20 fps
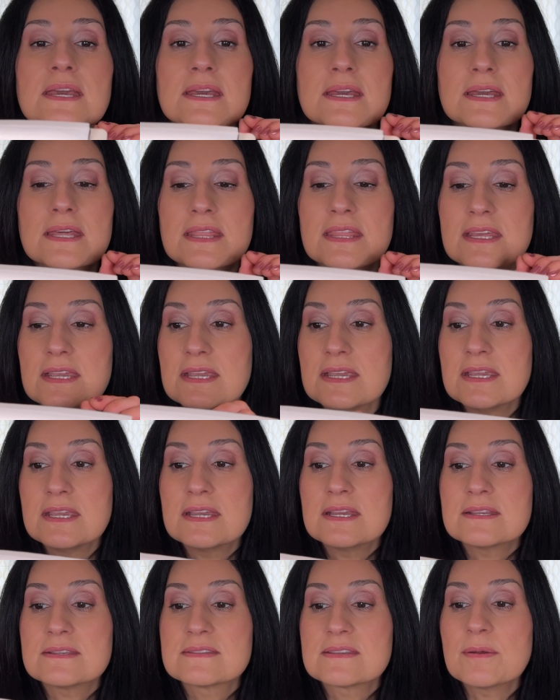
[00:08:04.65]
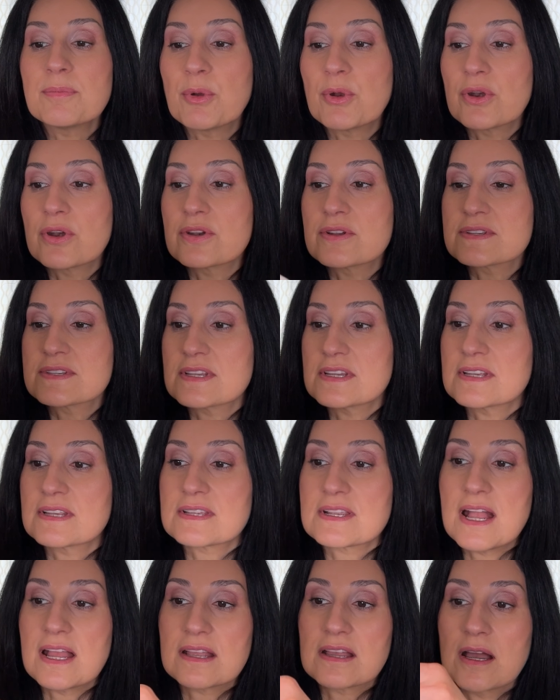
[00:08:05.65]
The zippers, it's
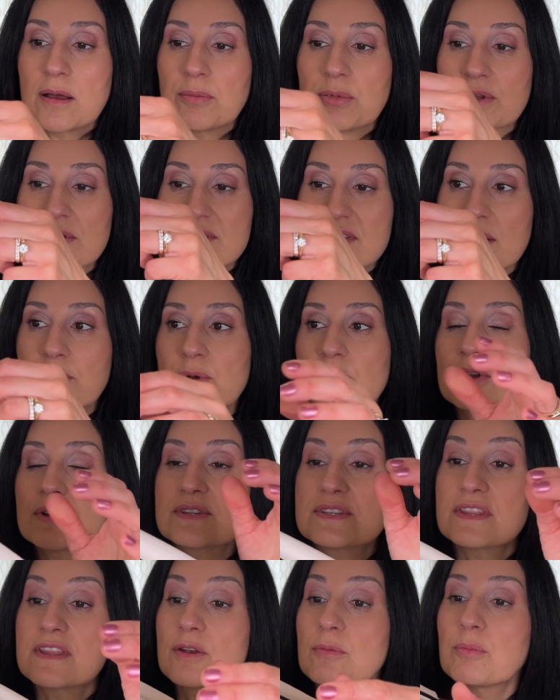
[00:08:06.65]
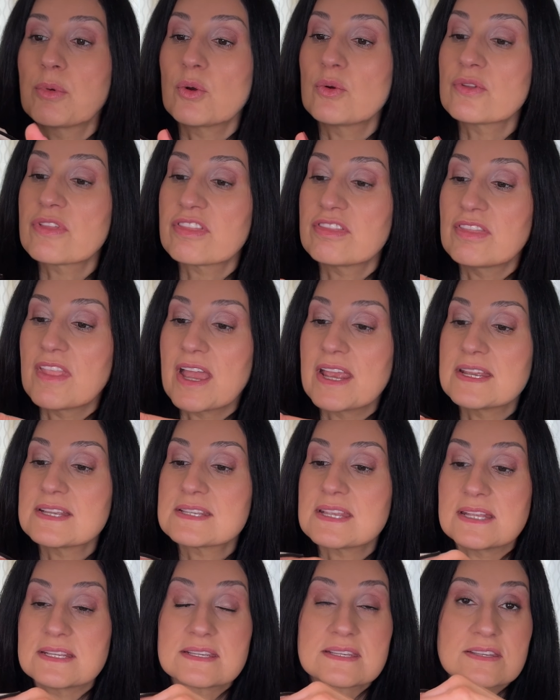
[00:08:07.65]
got a couple zippers. They're both nice
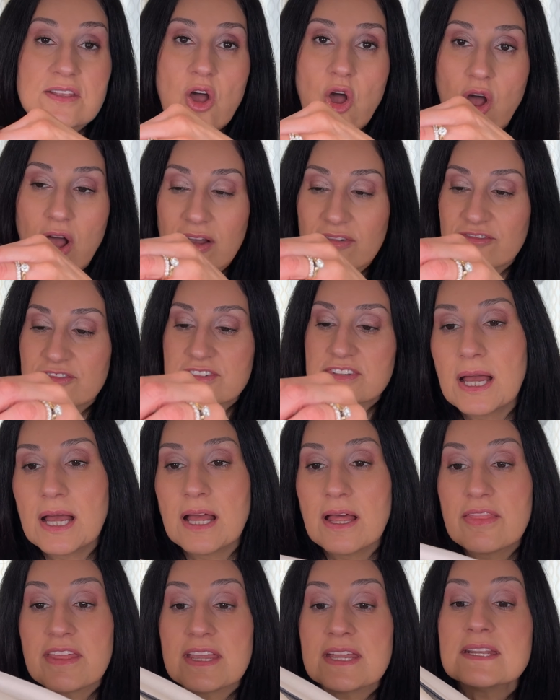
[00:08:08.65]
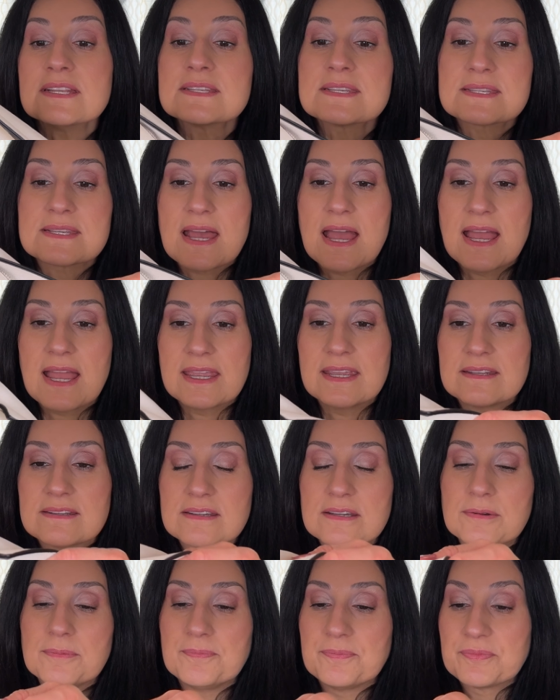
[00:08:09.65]
and soft. The inside,
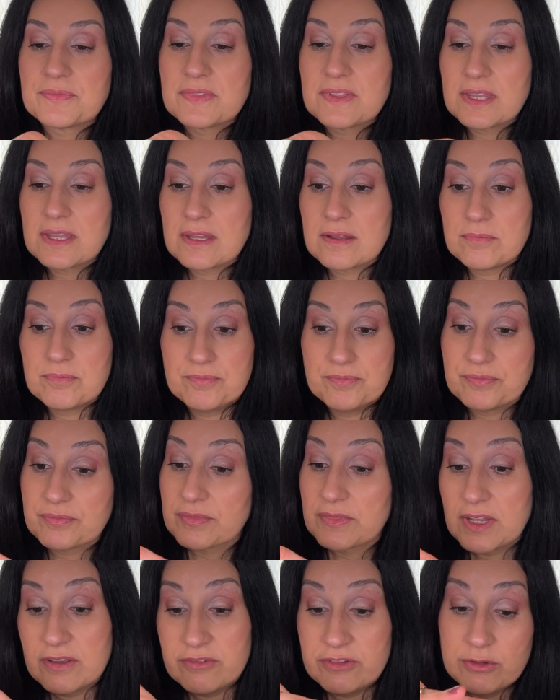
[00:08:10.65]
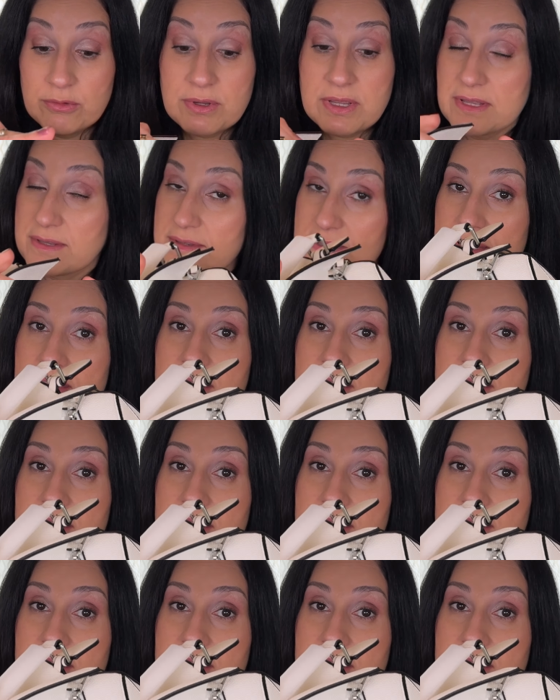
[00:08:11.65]
if you can see